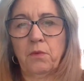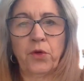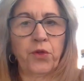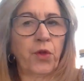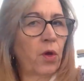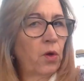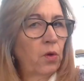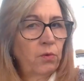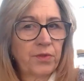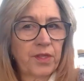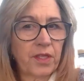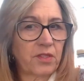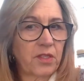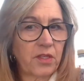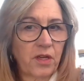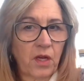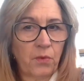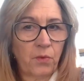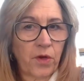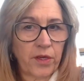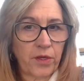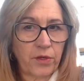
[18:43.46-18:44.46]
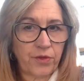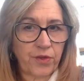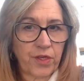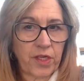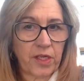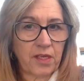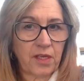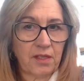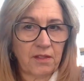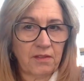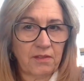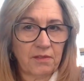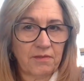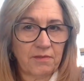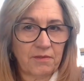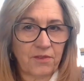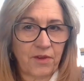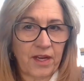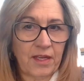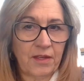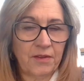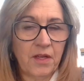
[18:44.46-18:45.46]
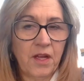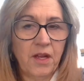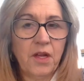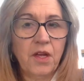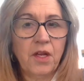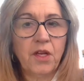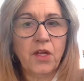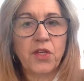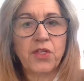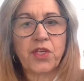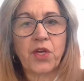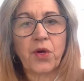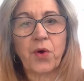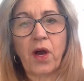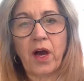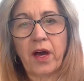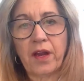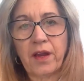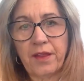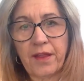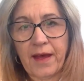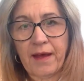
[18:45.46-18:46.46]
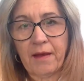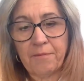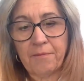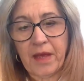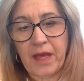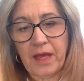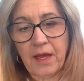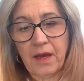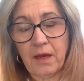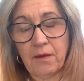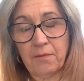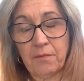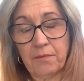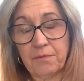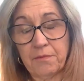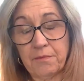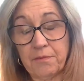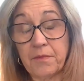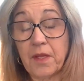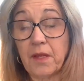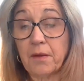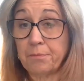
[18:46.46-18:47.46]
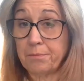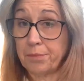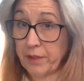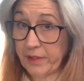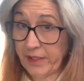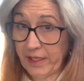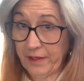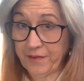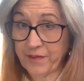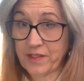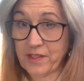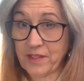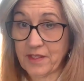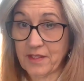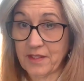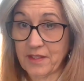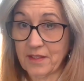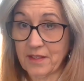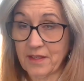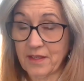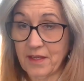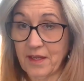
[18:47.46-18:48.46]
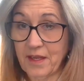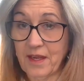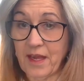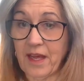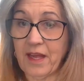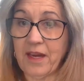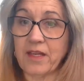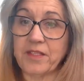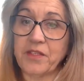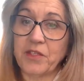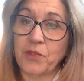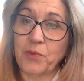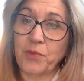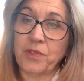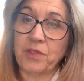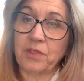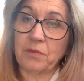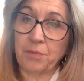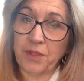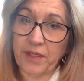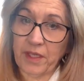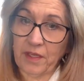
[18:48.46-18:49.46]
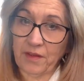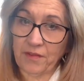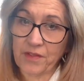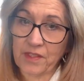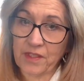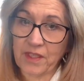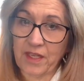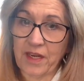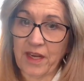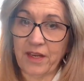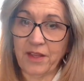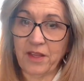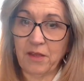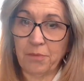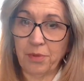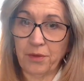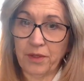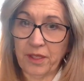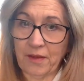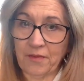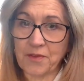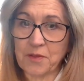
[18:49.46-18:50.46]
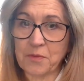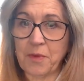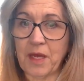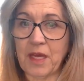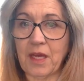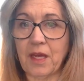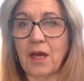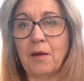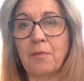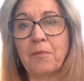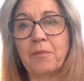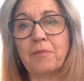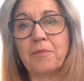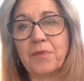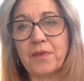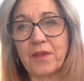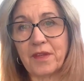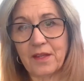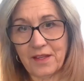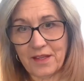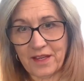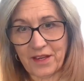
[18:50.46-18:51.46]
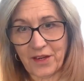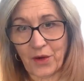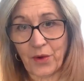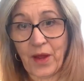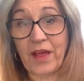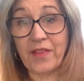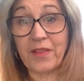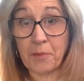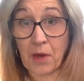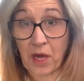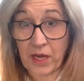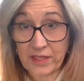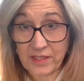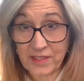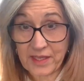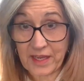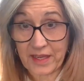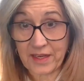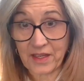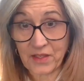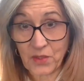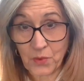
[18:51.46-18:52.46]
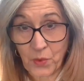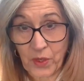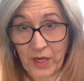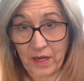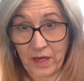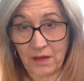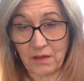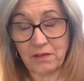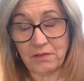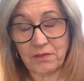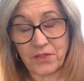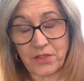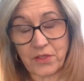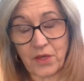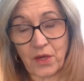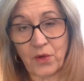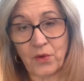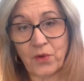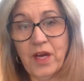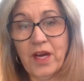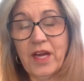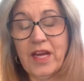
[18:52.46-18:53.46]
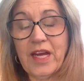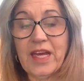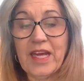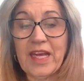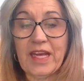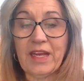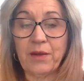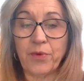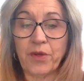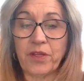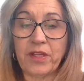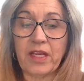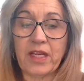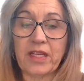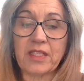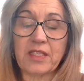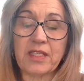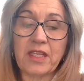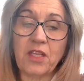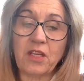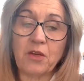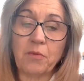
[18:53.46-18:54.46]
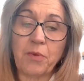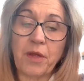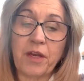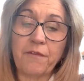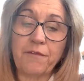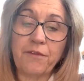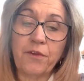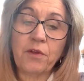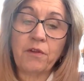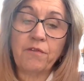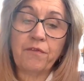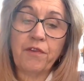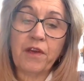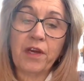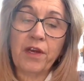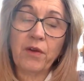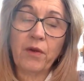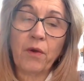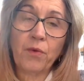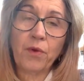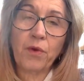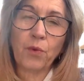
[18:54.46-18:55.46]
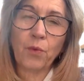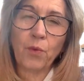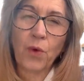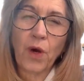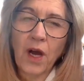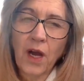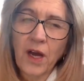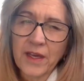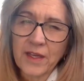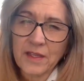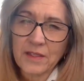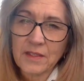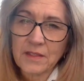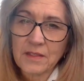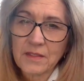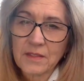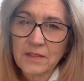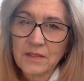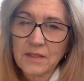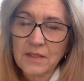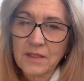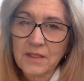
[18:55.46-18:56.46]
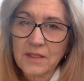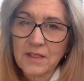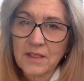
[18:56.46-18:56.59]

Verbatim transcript: Well, no, that's not why you're drinking, right? So out of that may come beliefs and I deal with the beliefs. And out of the beliefs may come, you know, and the mindset as well. So it really gets in there. But if you can figure out your whys,